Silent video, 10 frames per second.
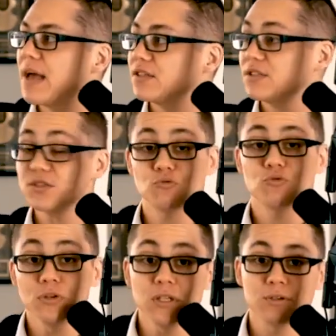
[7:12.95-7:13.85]
So this is a
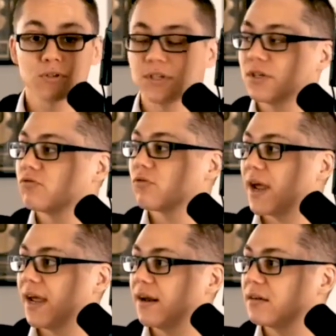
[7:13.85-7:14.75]
really, really
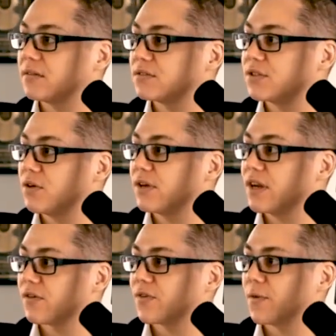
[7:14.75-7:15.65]
great student
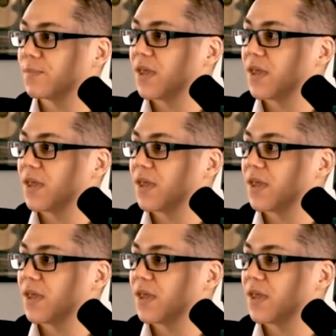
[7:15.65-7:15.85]
interview.